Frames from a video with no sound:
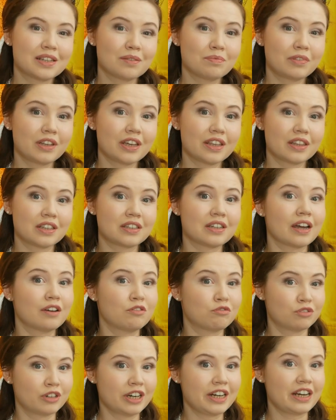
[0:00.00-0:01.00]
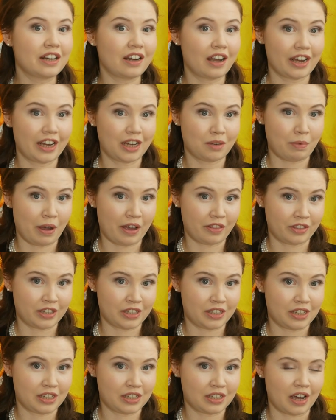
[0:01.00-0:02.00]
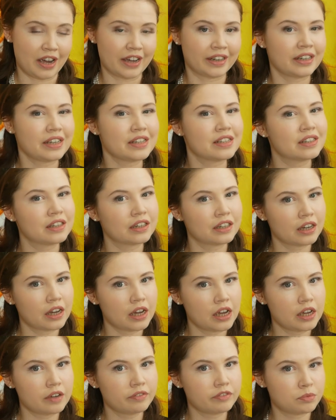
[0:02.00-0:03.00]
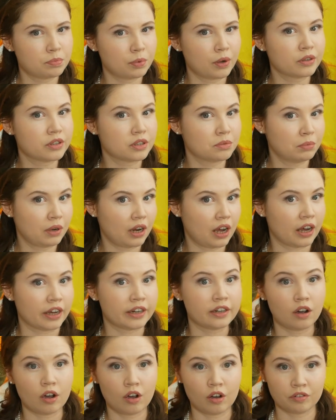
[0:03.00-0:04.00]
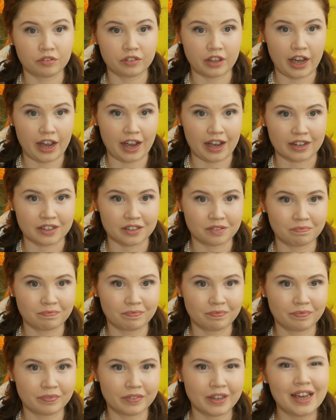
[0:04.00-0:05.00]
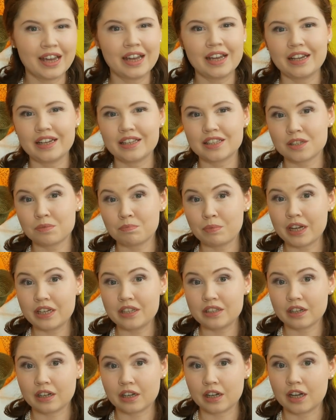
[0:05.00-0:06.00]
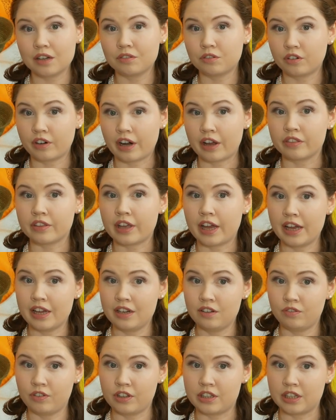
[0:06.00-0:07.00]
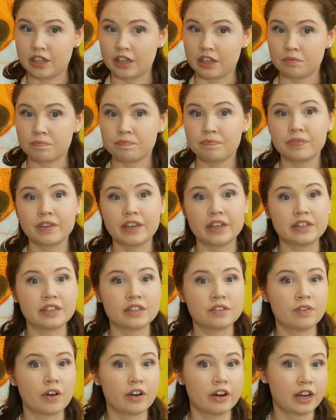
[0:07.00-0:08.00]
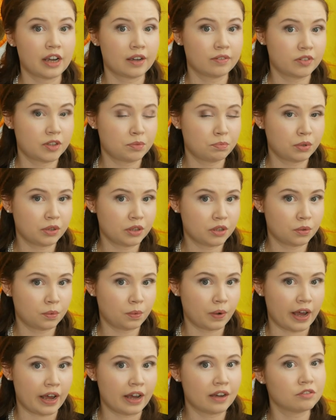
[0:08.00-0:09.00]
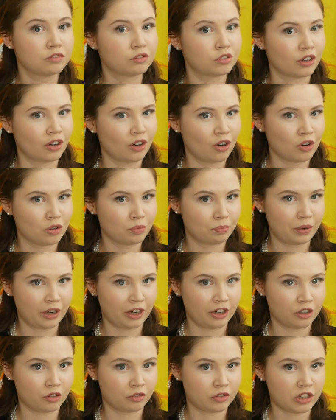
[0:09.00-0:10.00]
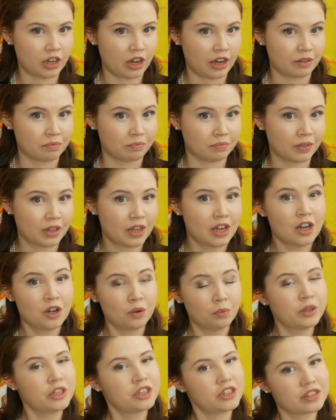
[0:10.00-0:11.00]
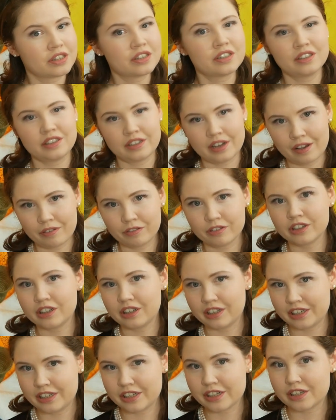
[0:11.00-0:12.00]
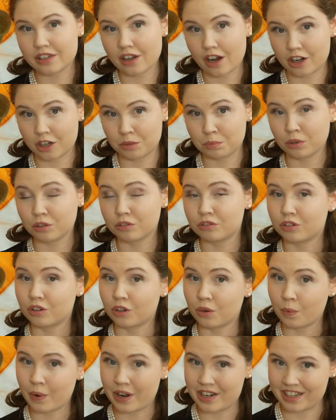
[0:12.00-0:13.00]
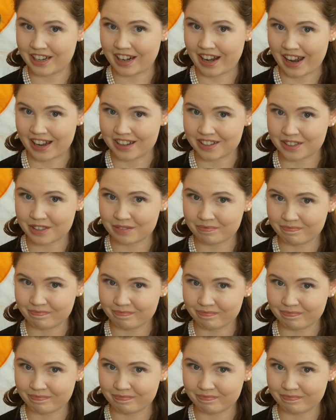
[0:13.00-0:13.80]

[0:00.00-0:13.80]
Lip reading: Something that I really like about this design is the curved bottom line of the hat. It's made to curve around the head fitting. It is very comfortable to wear for a long period of time, which is definitely desirable for a wedding hat.